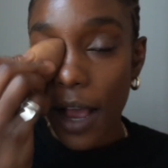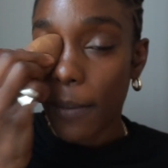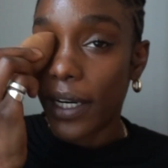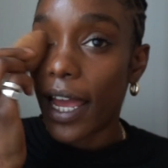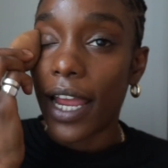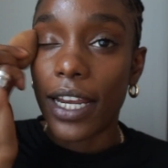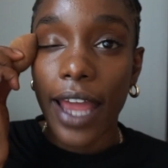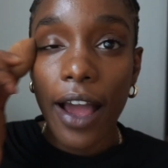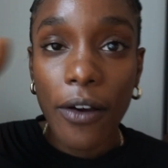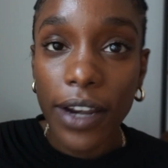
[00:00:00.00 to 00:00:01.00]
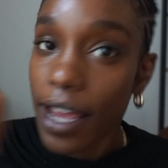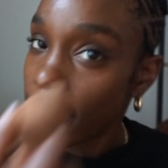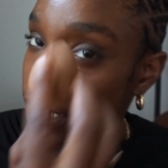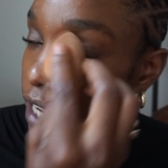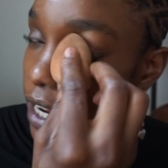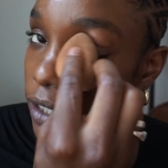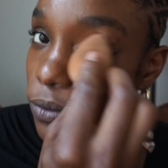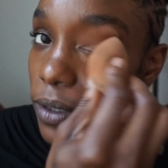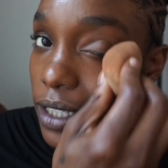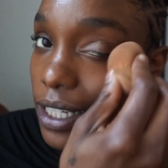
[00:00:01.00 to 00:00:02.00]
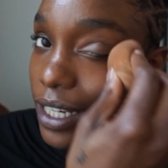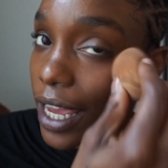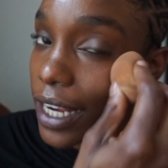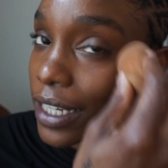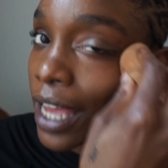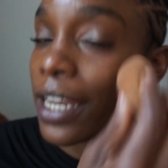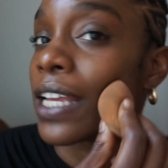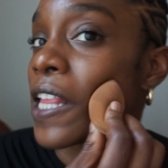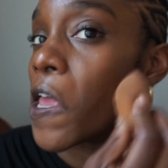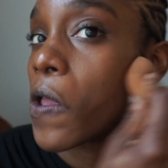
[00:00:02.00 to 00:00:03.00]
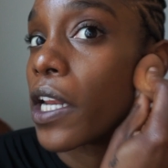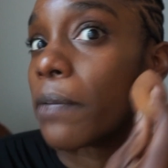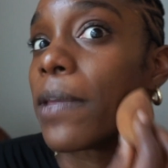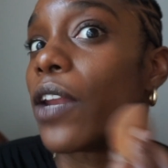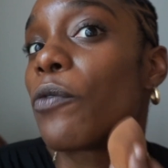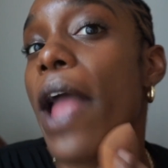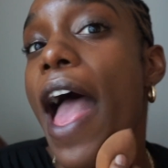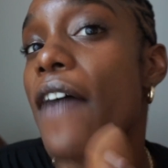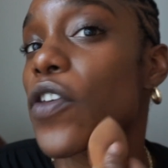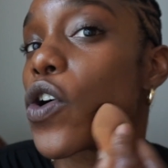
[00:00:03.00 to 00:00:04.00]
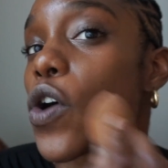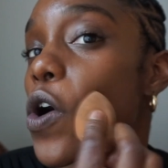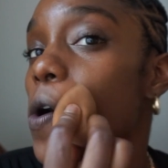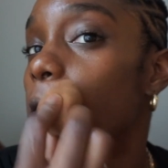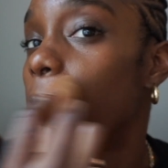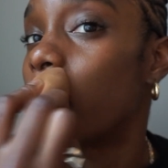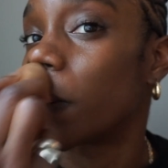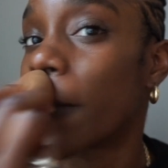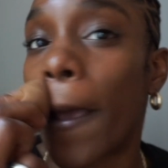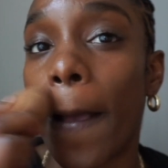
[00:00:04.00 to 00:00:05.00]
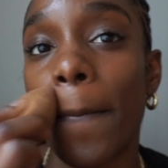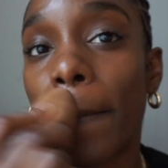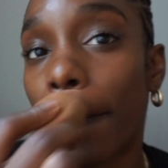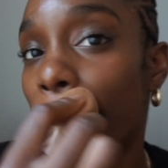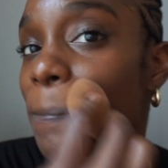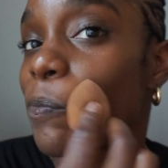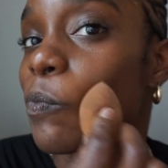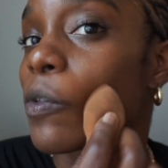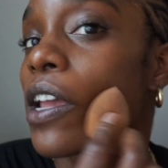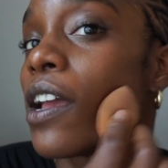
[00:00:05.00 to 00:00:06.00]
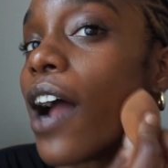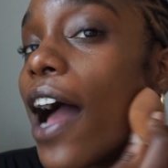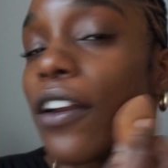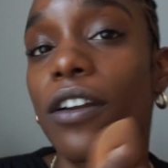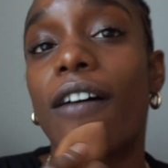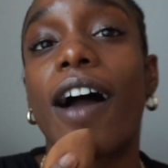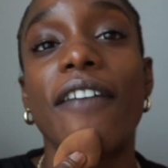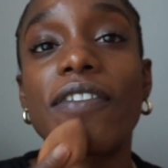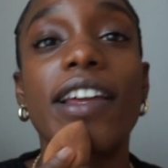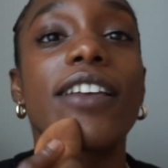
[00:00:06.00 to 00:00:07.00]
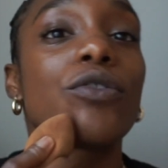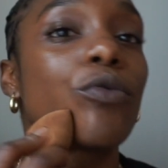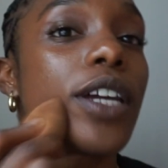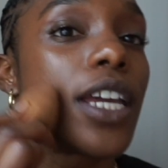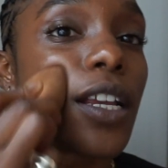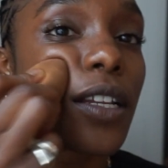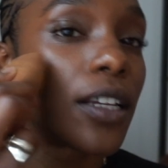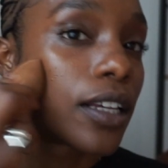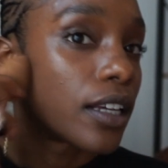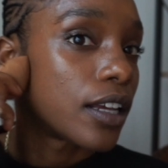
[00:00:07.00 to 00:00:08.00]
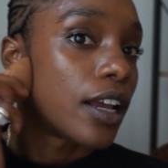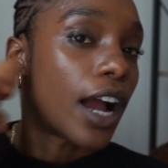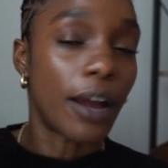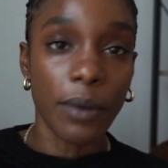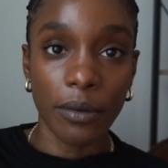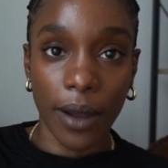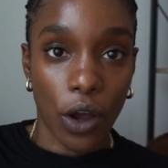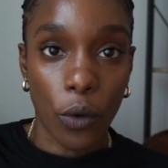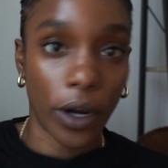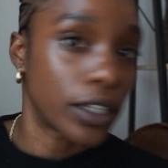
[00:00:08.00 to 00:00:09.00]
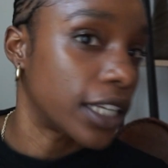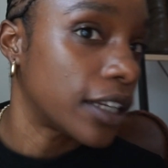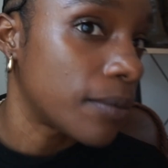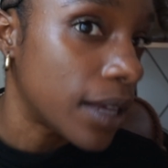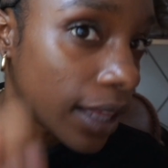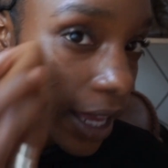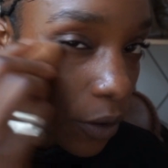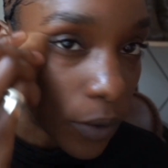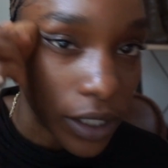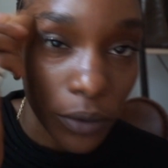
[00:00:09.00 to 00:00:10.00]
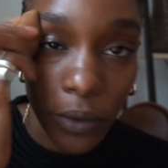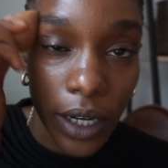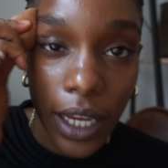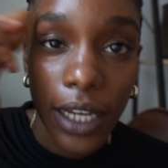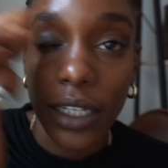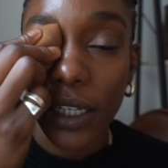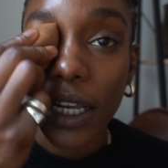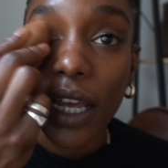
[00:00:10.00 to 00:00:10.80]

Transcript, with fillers: but like nowadays like it's really like not like that you gotta get a raffle and then it's like I don't know. I feel like it's rigged. I remember my coworker telling me like it wasn't rigged